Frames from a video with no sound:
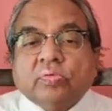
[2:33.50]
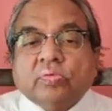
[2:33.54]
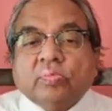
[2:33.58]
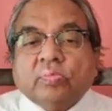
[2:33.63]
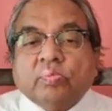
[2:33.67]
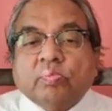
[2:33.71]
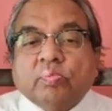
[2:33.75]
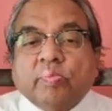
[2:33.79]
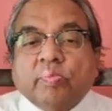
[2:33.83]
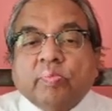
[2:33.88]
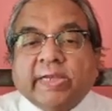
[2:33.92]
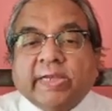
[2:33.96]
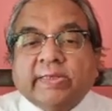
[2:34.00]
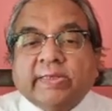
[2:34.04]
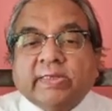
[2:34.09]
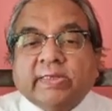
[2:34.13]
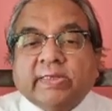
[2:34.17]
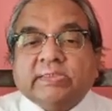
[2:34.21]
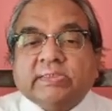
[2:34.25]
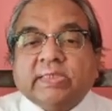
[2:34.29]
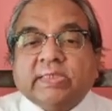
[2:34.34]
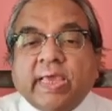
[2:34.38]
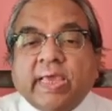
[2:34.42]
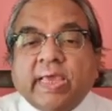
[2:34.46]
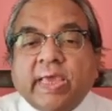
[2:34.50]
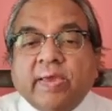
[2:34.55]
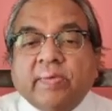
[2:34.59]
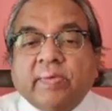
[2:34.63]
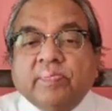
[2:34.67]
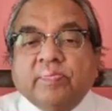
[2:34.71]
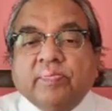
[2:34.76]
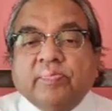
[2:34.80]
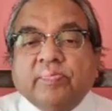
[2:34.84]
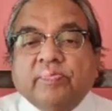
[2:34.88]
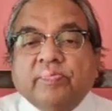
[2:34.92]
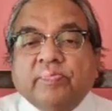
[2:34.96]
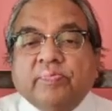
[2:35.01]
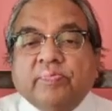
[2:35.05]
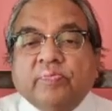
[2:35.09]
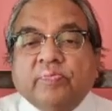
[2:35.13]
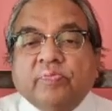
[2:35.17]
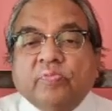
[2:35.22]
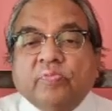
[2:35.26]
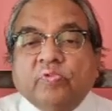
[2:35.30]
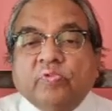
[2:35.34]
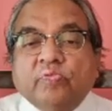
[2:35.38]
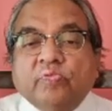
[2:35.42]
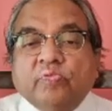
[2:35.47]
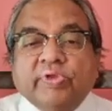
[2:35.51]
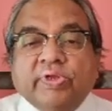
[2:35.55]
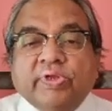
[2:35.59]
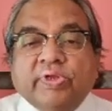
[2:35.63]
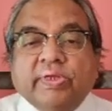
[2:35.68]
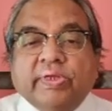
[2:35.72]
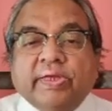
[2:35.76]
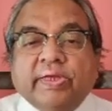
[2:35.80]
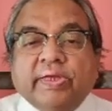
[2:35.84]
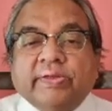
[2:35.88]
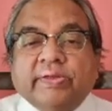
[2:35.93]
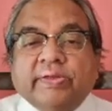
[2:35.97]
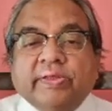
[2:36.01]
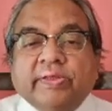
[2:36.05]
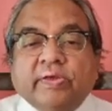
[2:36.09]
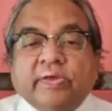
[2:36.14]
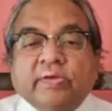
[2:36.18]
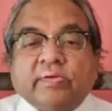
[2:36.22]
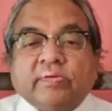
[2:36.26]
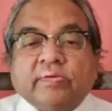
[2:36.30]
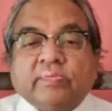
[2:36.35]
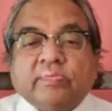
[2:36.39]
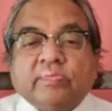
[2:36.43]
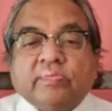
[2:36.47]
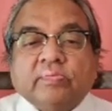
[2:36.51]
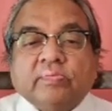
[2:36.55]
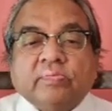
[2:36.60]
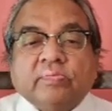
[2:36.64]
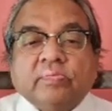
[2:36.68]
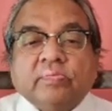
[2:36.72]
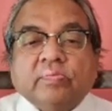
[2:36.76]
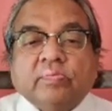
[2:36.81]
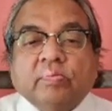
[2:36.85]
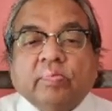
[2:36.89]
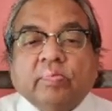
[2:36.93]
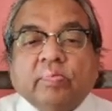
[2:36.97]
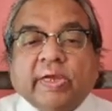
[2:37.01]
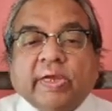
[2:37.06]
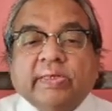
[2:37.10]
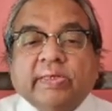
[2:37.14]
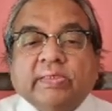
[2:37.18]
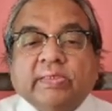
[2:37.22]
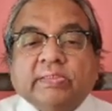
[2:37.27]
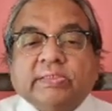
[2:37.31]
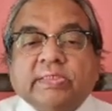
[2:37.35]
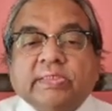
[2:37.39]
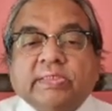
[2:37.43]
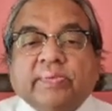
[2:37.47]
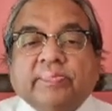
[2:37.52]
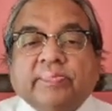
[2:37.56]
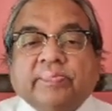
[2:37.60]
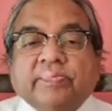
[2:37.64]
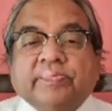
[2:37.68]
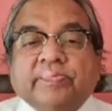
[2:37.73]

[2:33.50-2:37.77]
minus m will get here, minus m.